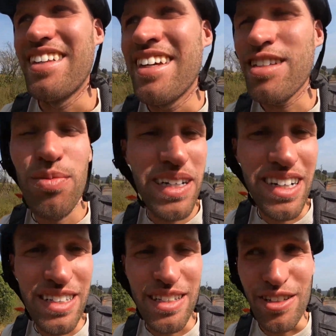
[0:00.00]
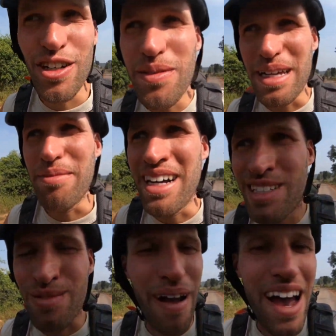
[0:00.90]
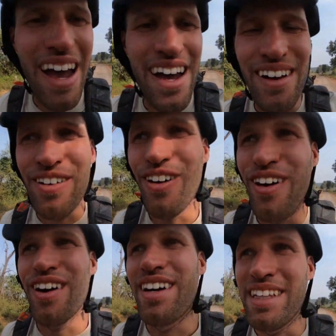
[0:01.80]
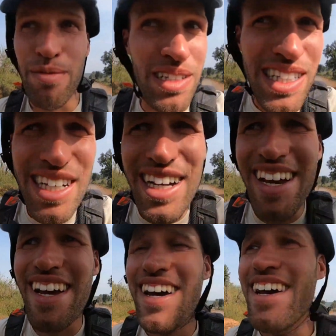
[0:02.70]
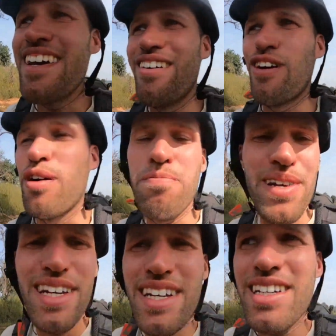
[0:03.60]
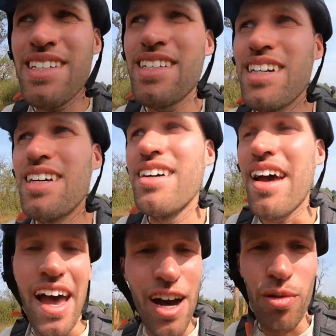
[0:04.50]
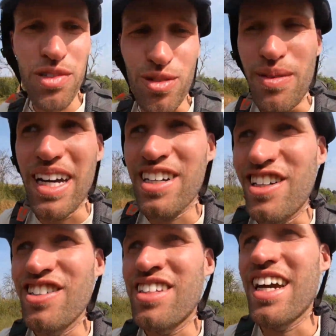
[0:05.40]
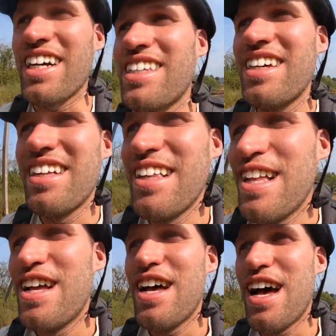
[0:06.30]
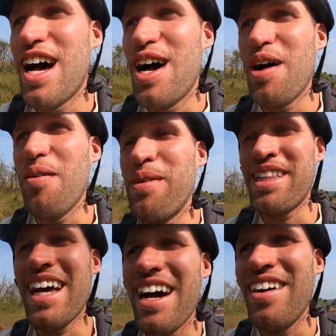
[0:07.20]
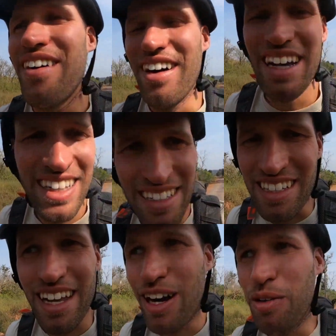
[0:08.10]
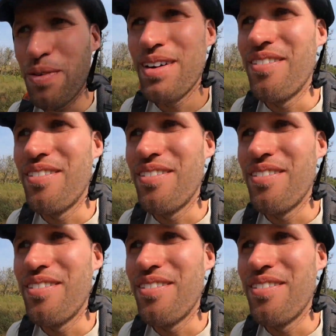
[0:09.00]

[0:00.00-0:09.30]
it is because normally my smile or namaste or peace helps to make contact, but now it doesn't help.